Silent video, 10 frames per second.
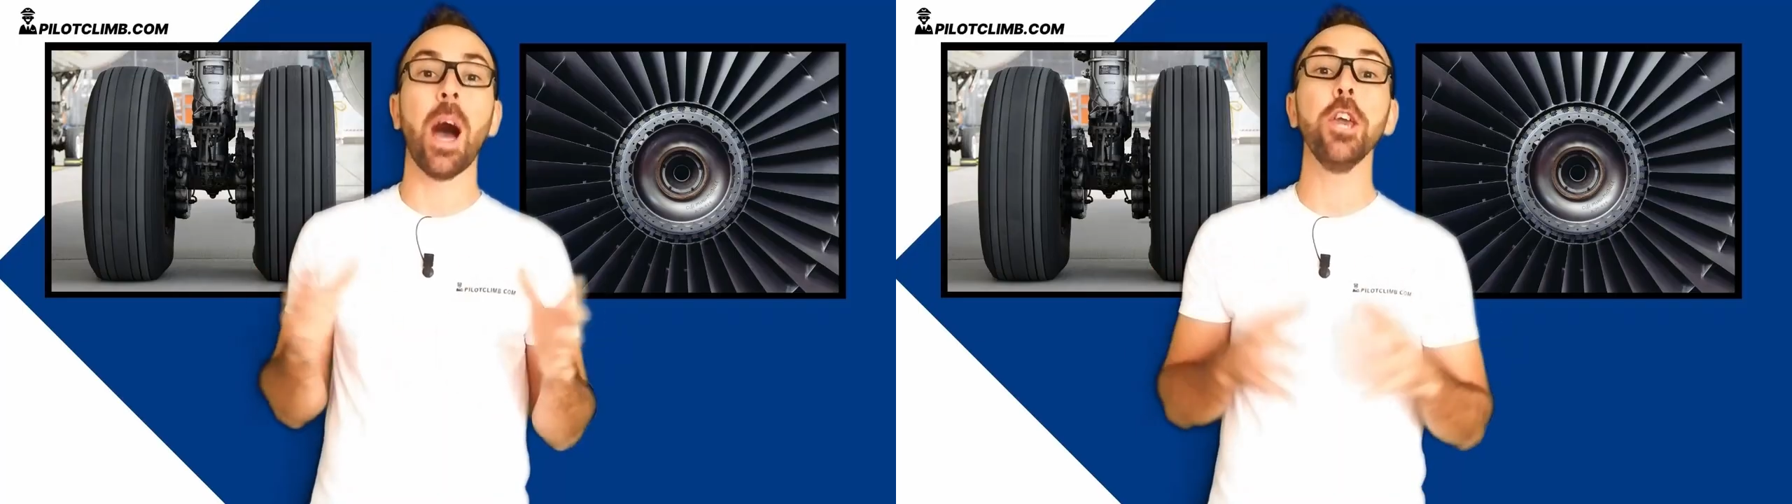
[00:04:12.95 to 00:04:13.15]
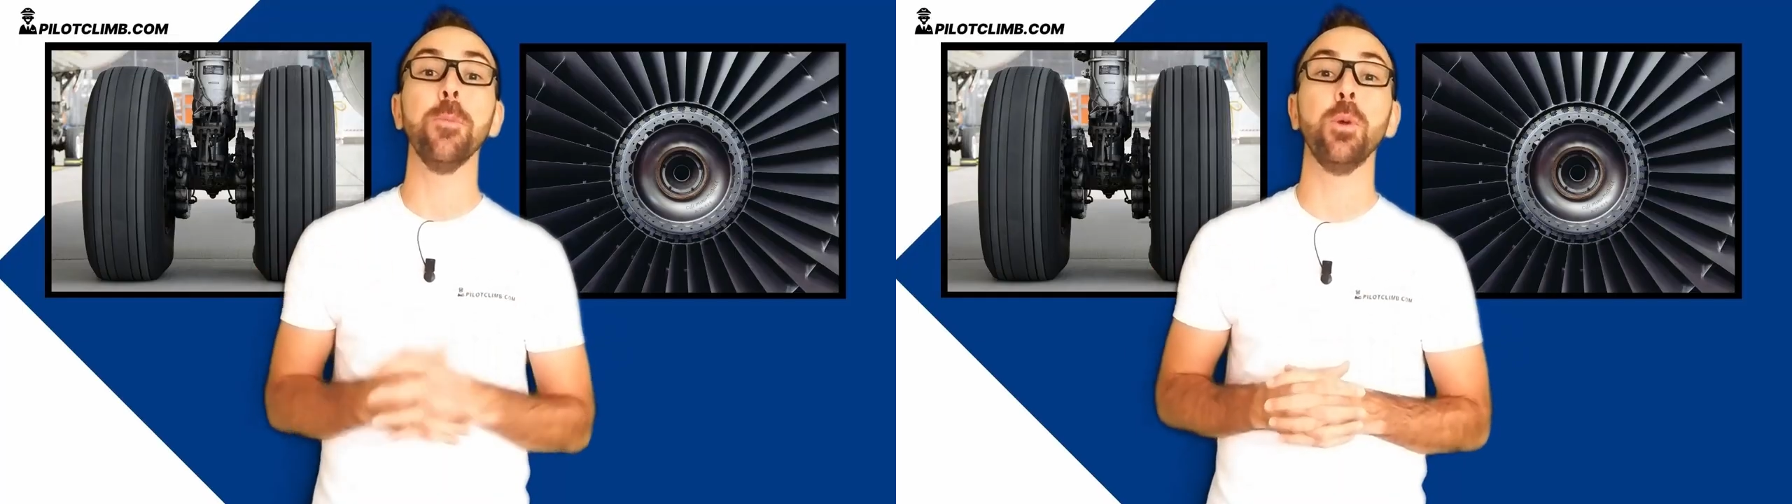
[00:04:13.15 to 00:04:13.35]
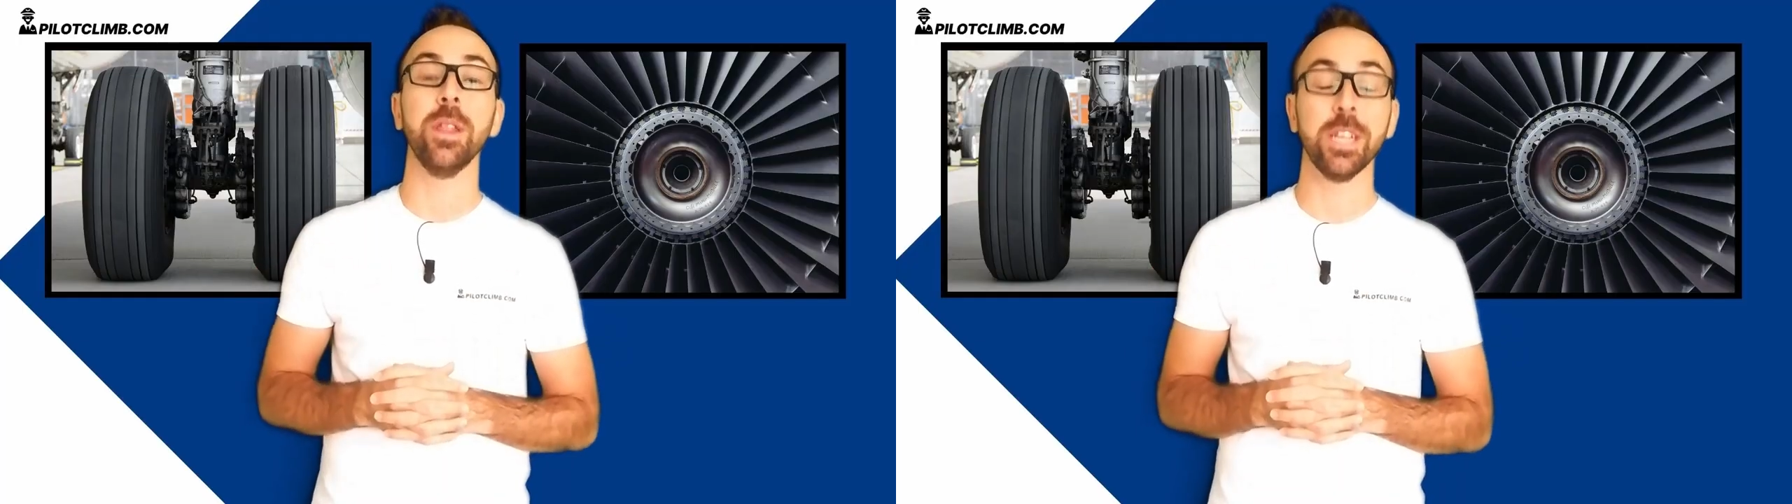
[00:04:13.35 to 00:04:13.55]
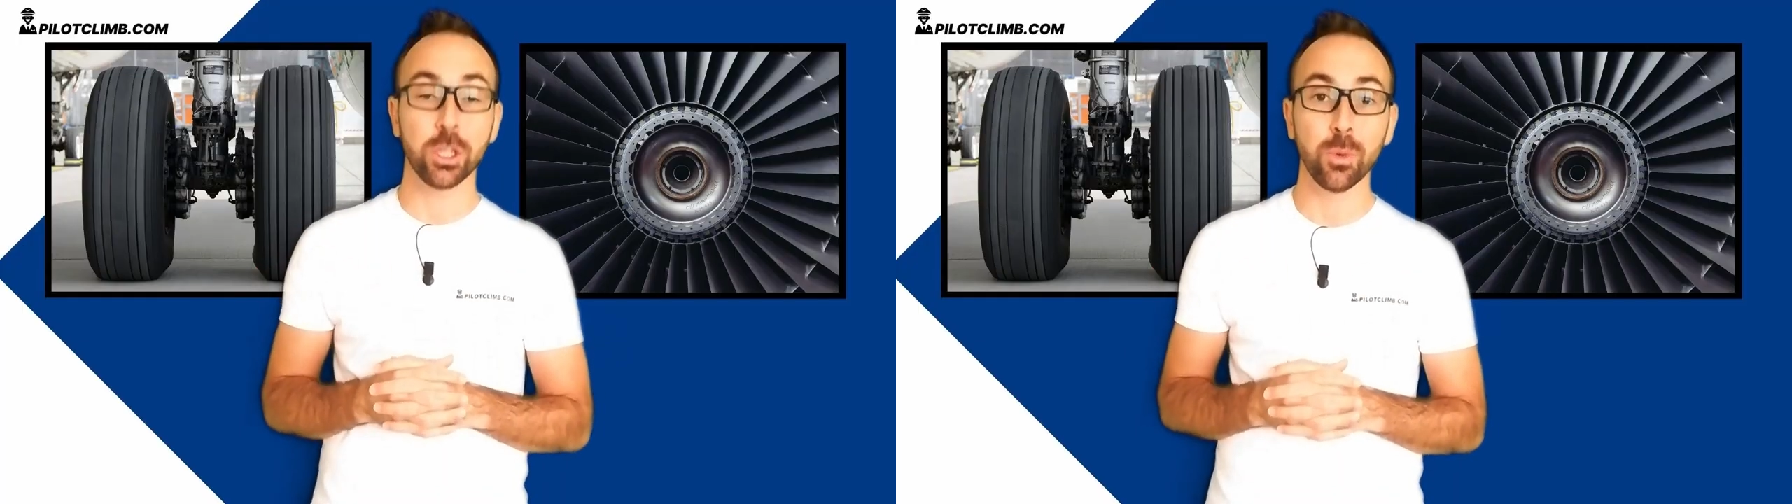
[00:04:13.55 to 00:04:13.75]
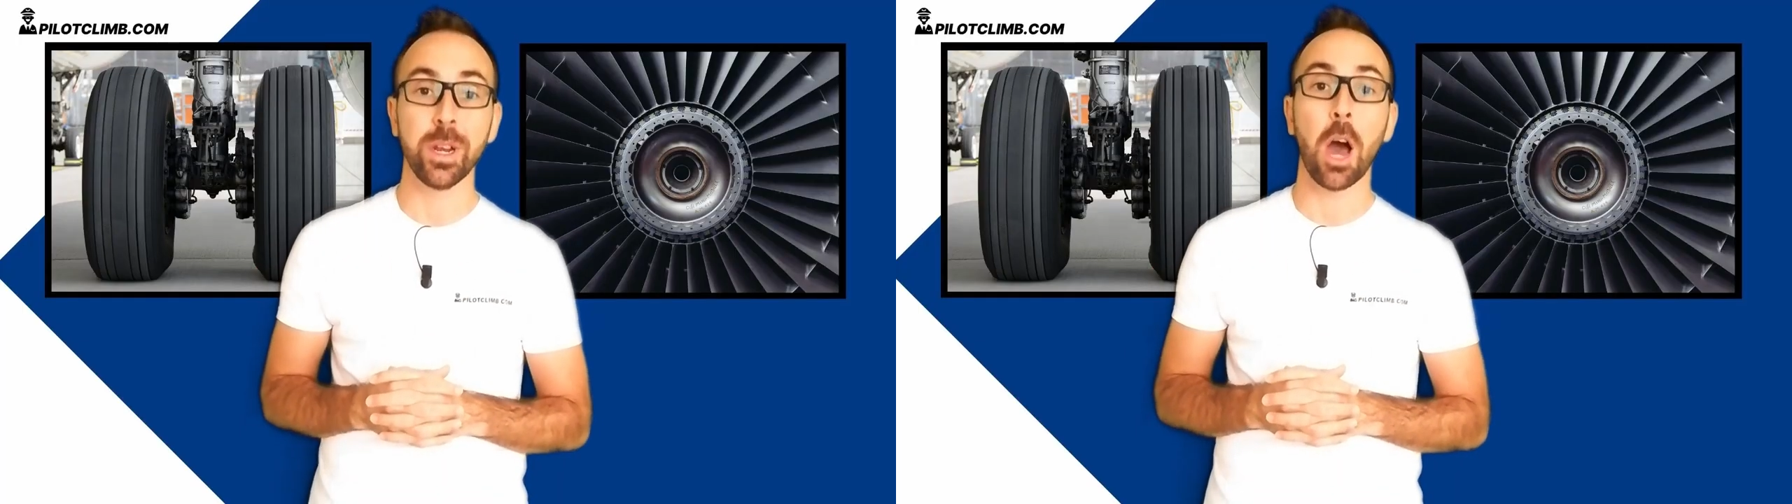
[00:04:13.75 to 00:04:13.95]
i hope you
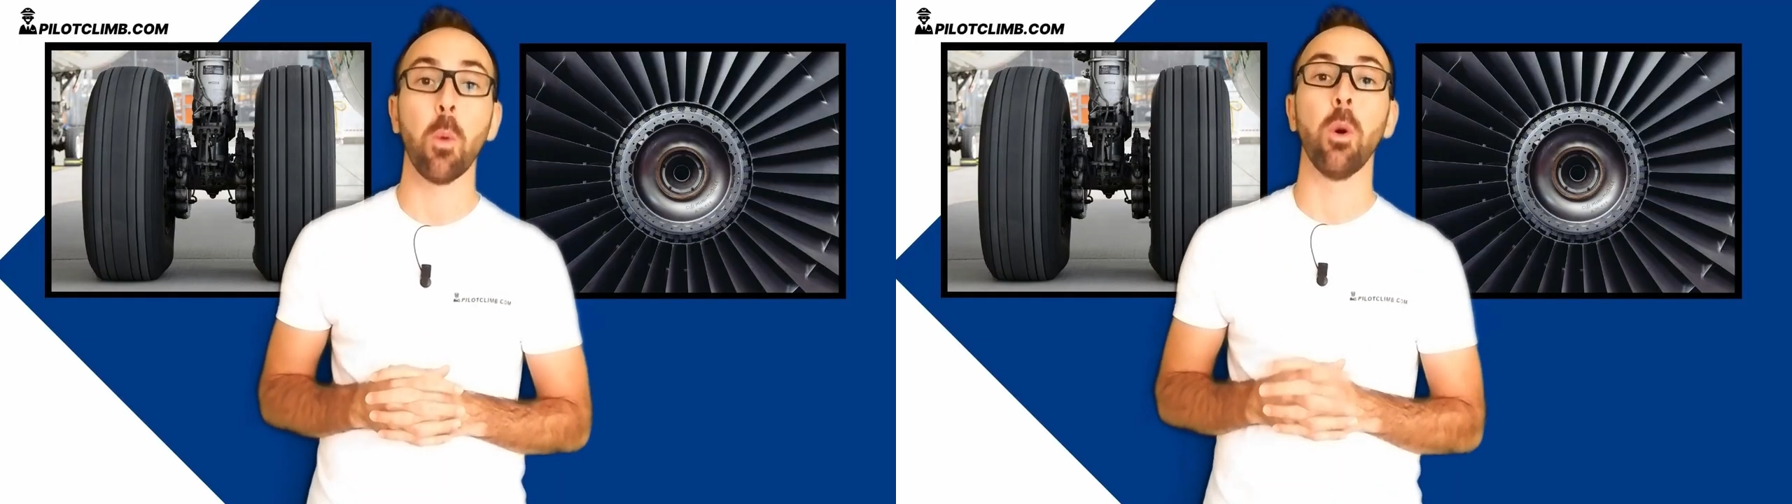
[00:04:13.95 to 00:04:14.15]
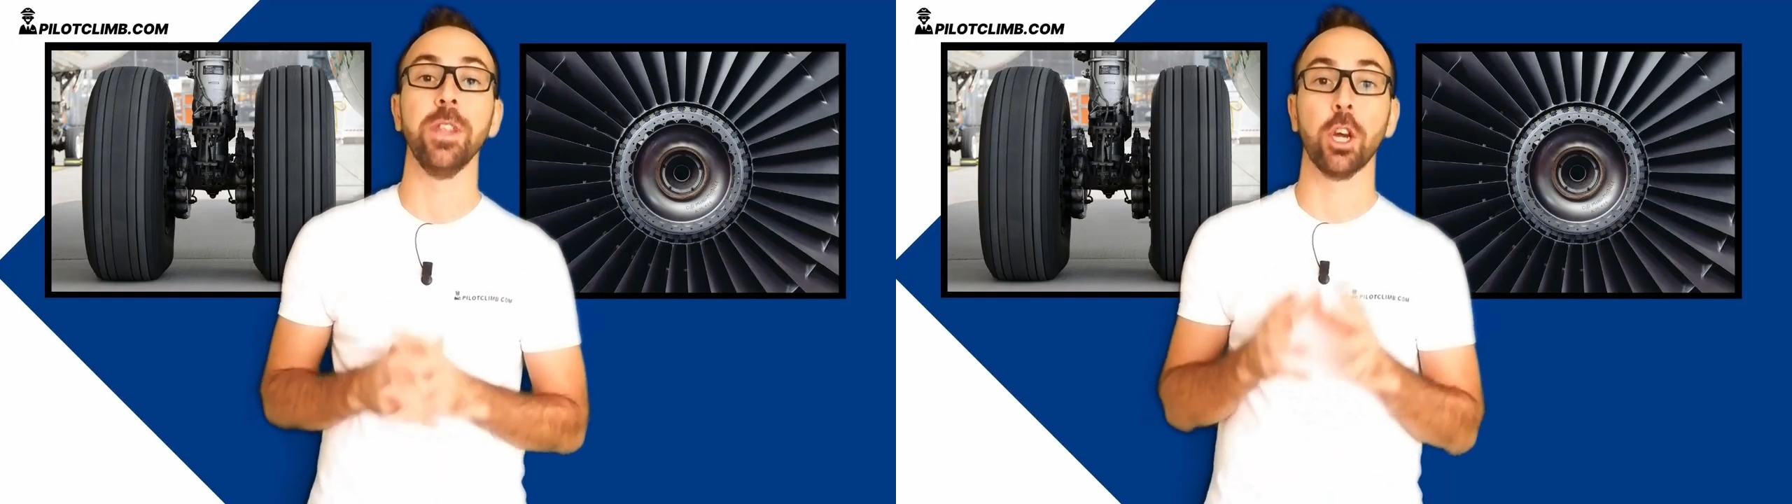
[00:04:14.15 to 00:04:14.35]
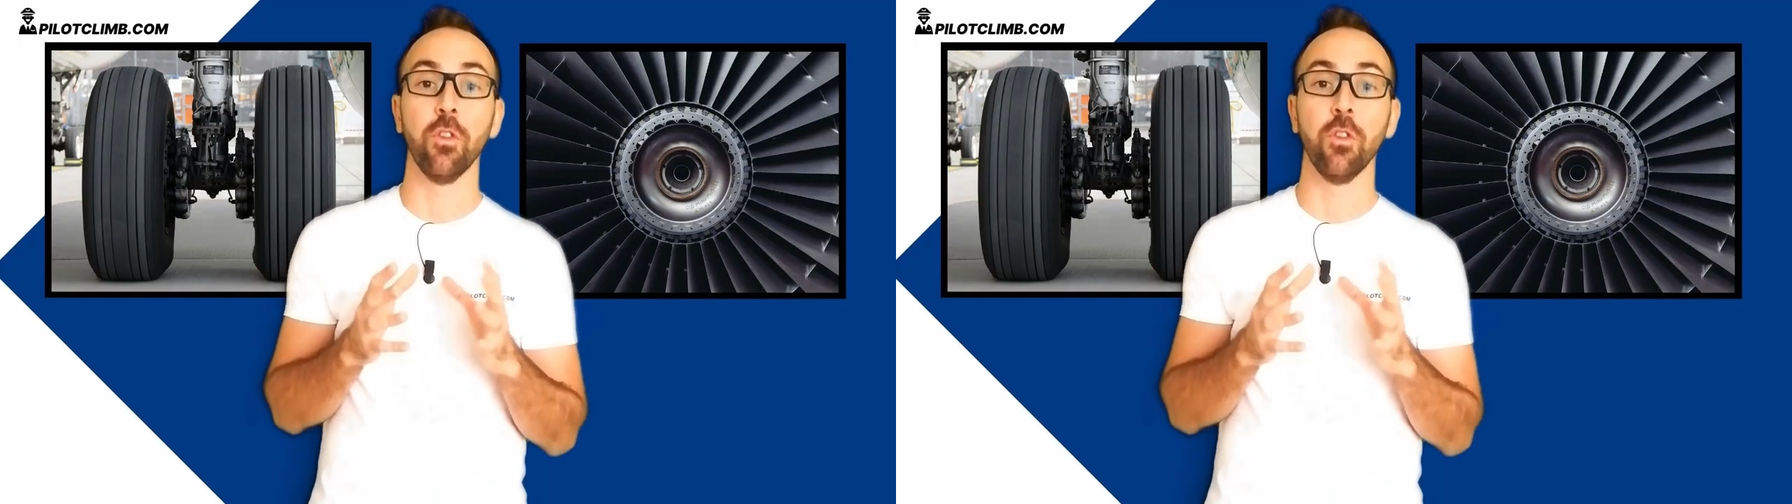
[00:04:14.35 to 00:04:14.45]
understood now what the